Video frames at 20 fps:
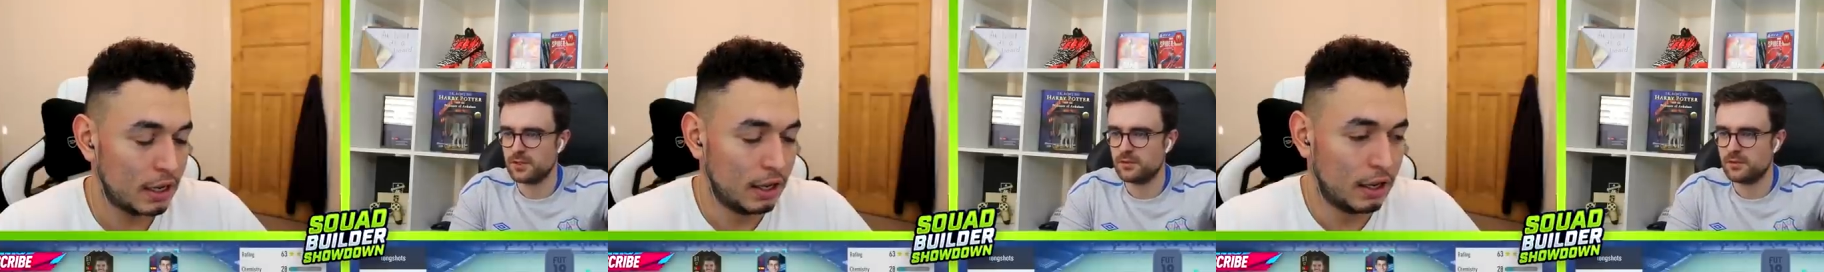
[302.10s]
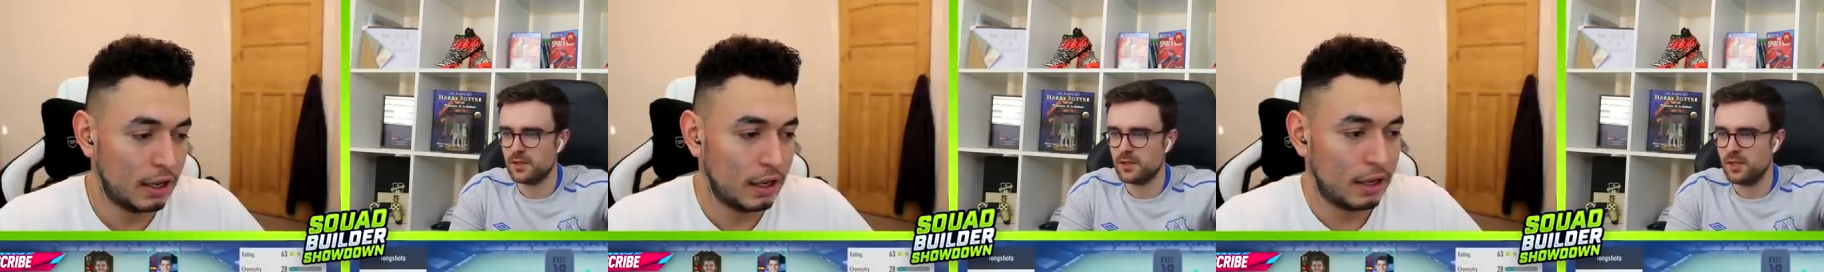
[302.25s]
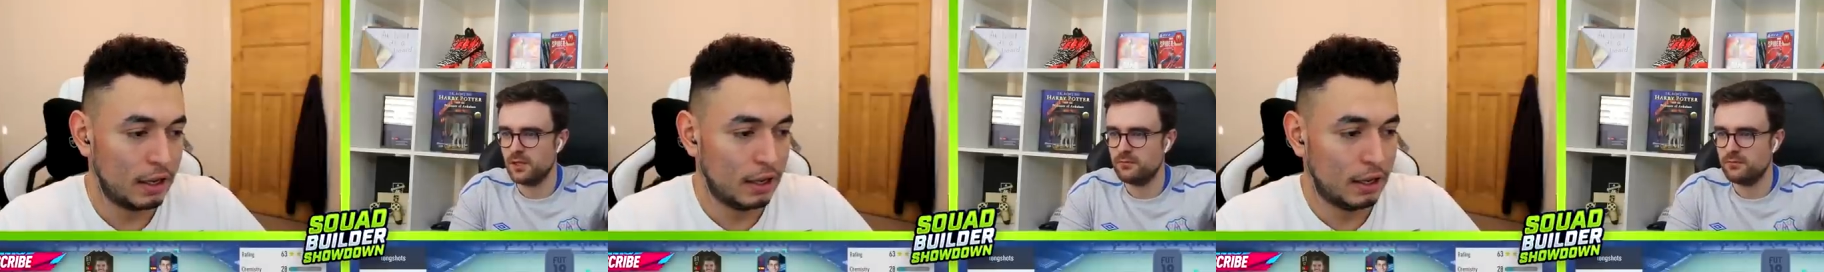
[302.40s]

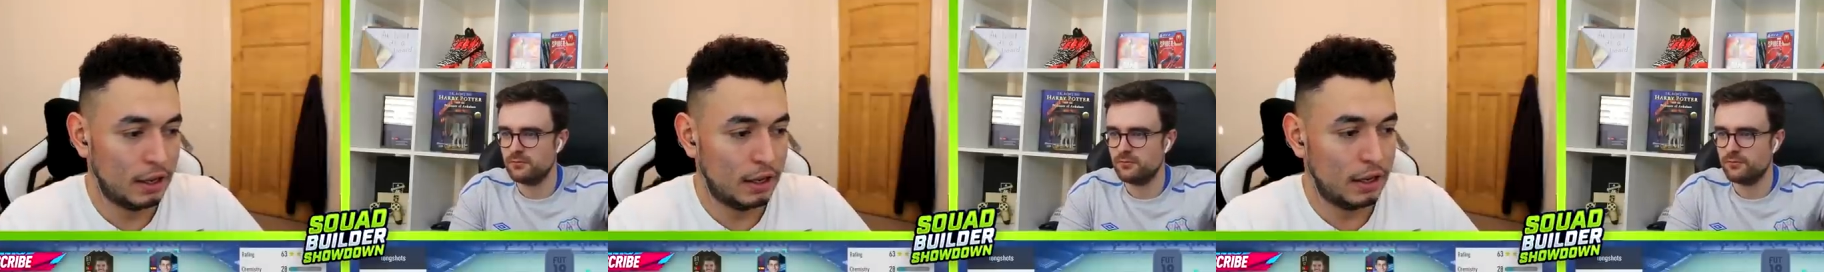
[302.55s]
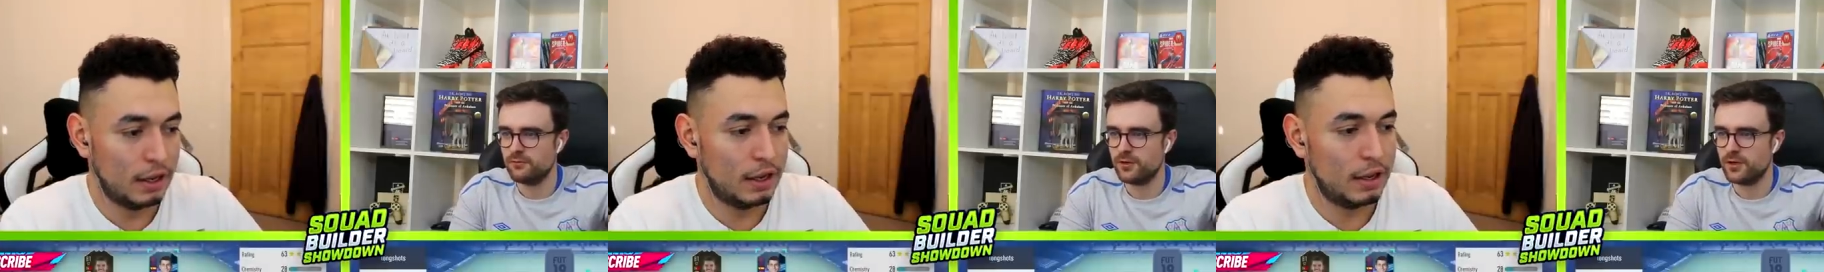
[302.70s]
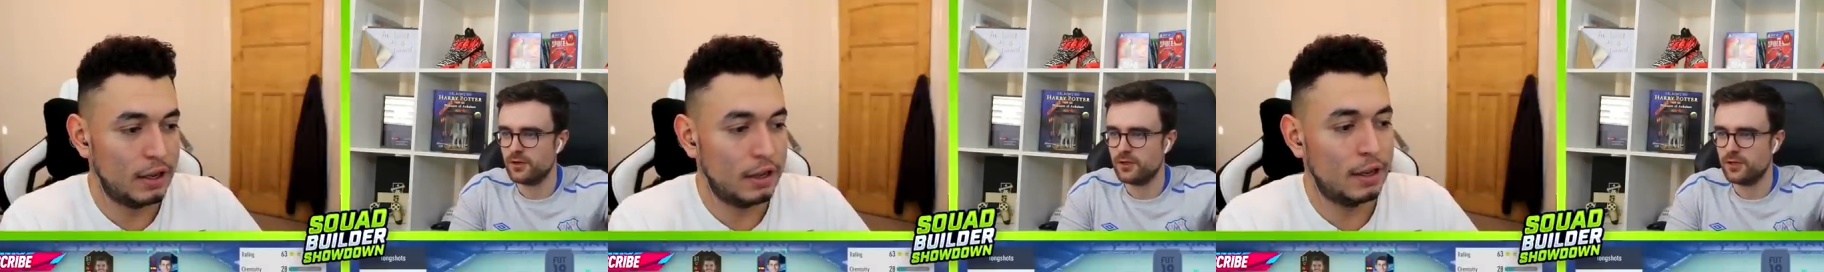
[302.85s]
Speaker 1: Okay,
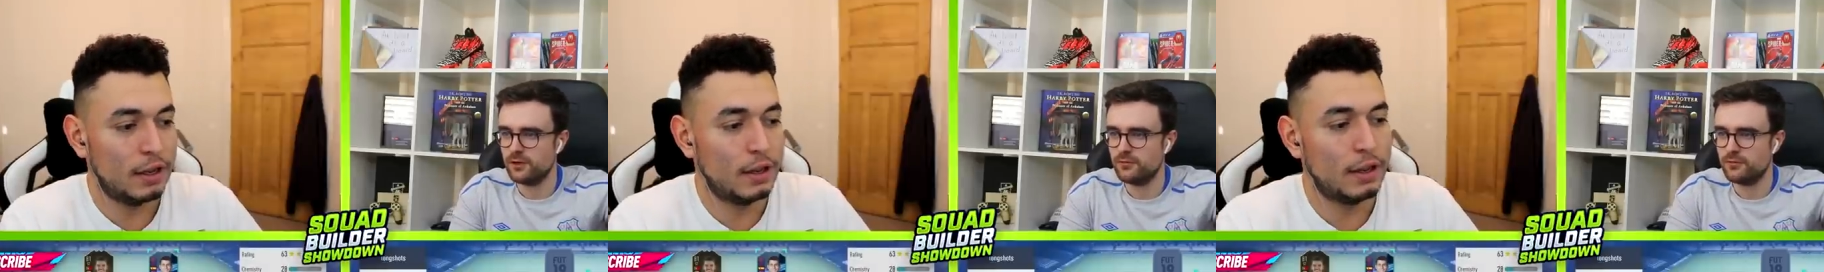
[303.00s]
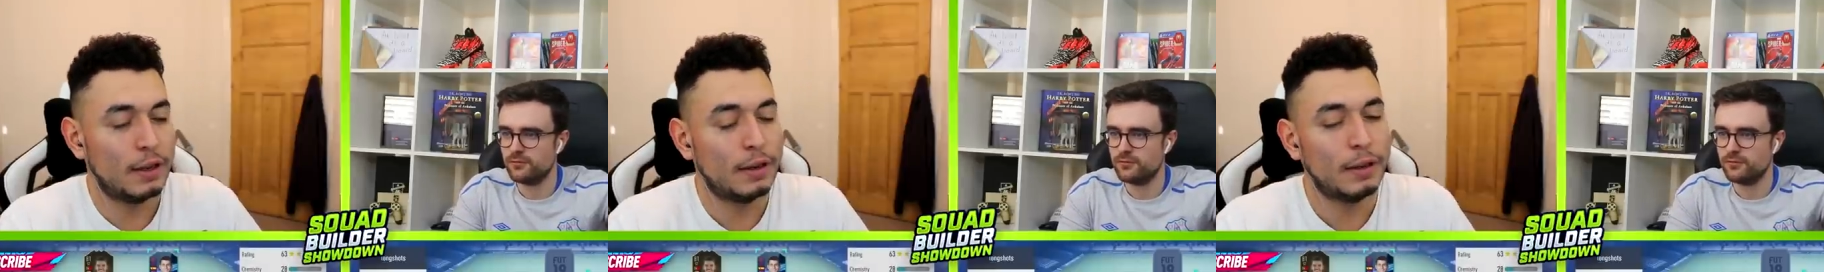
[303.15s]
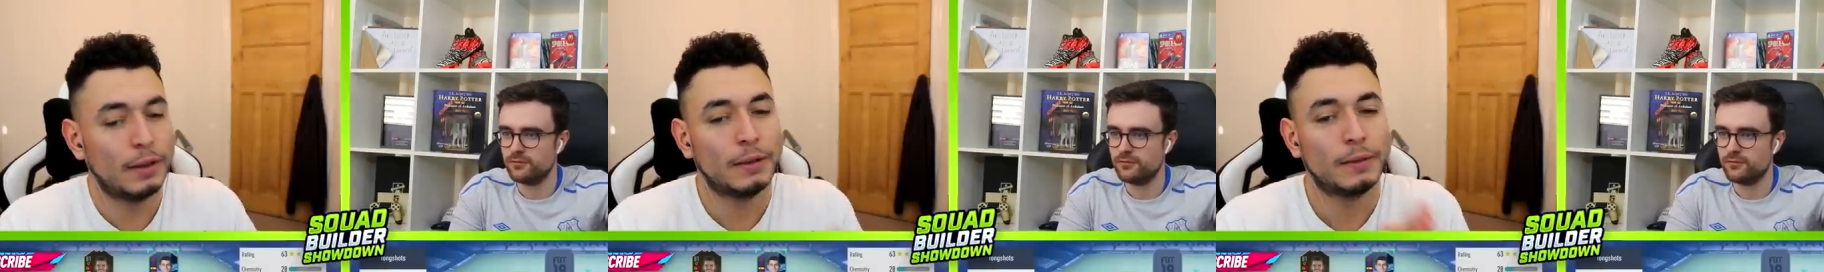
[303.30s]
fair enough,
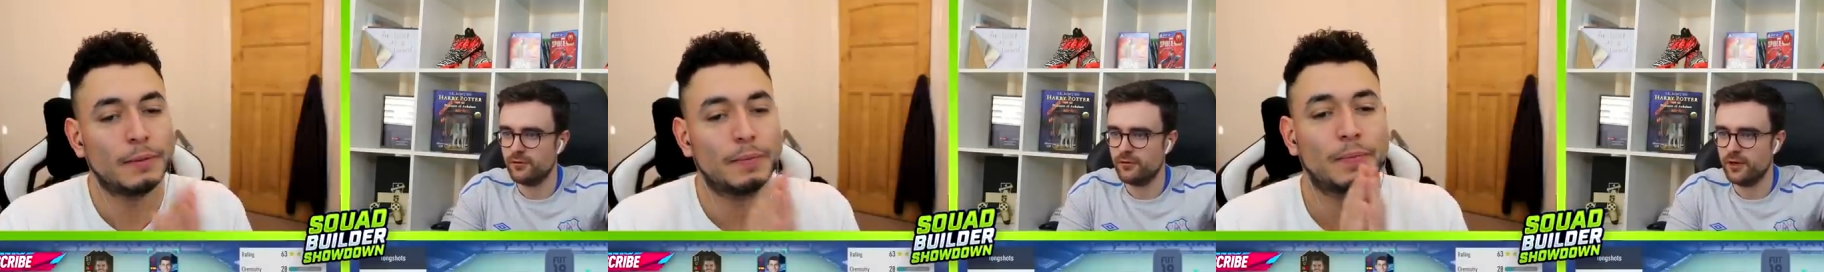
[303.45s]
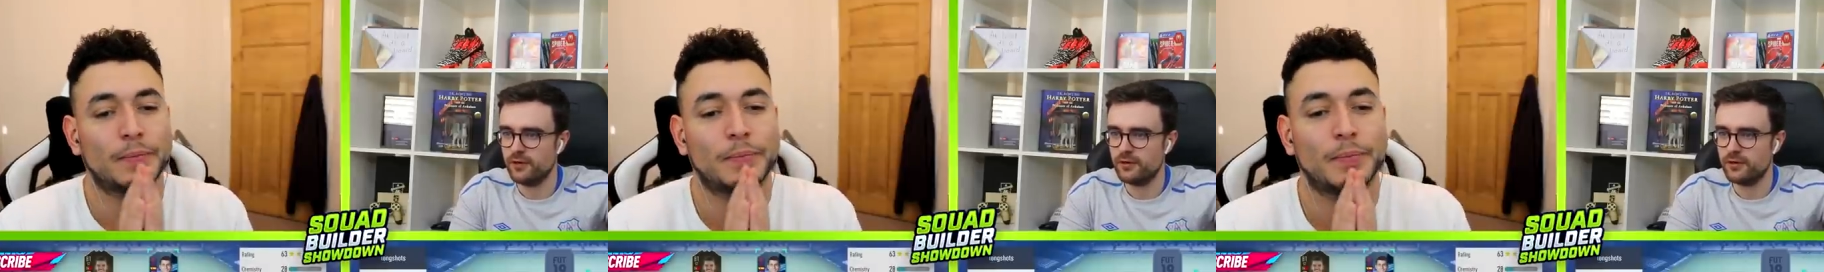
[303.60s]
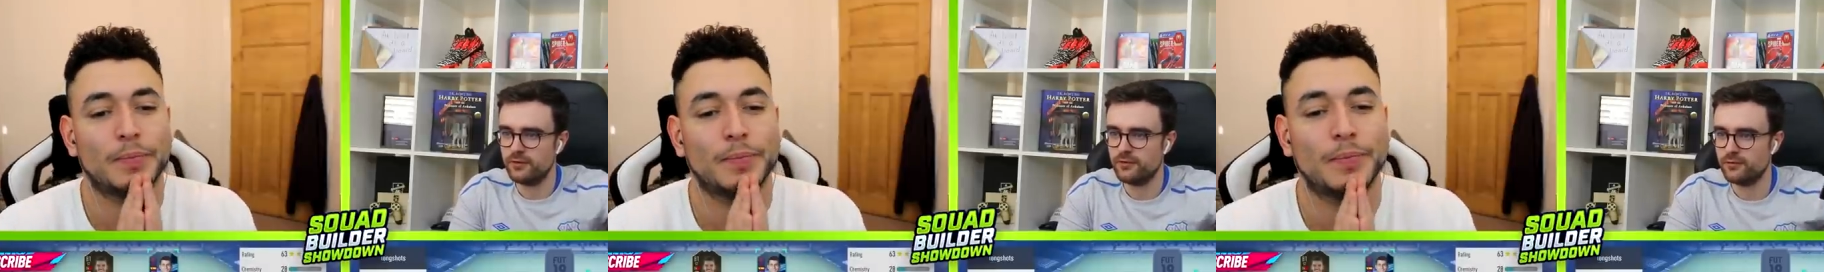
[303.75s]

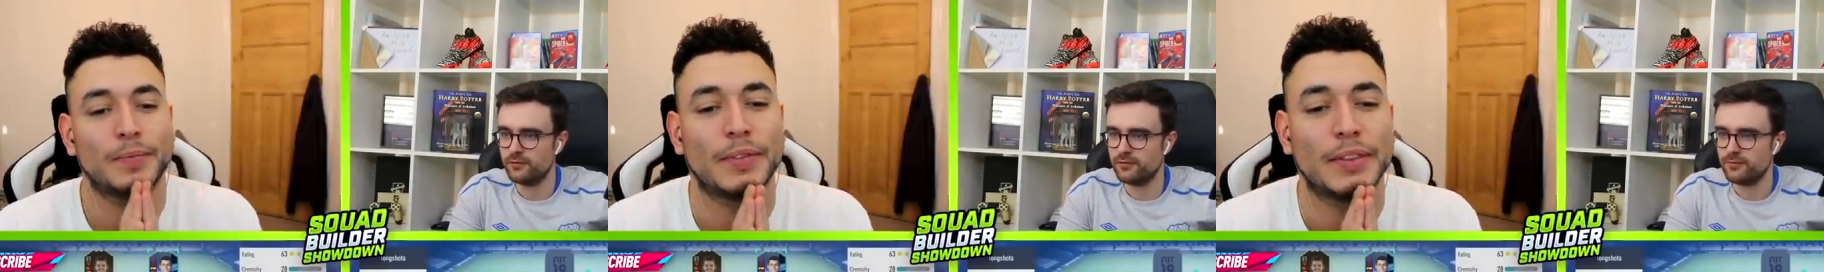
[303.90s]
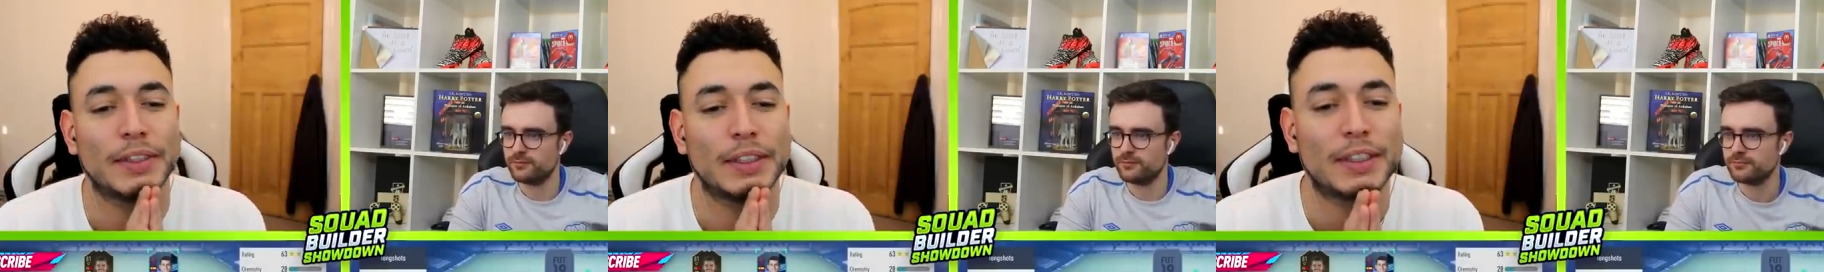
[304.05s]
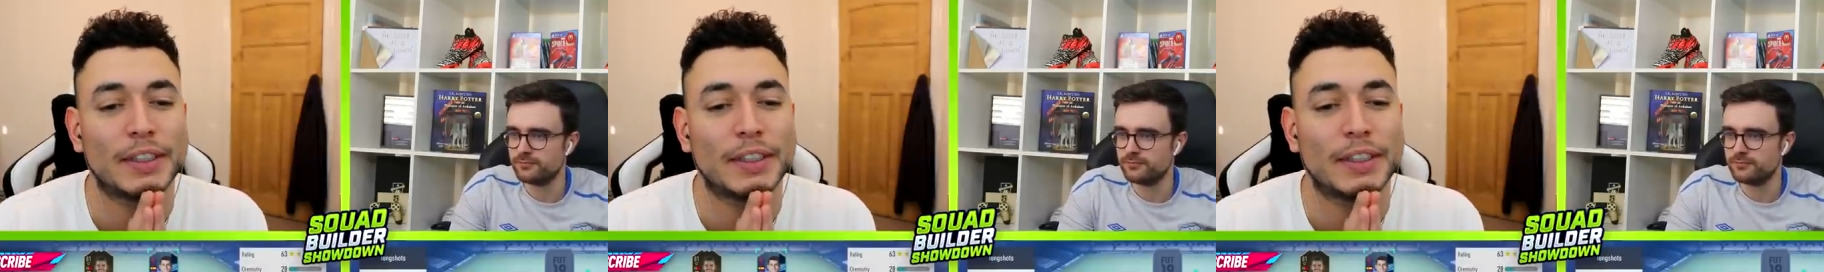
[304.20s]
fair enough.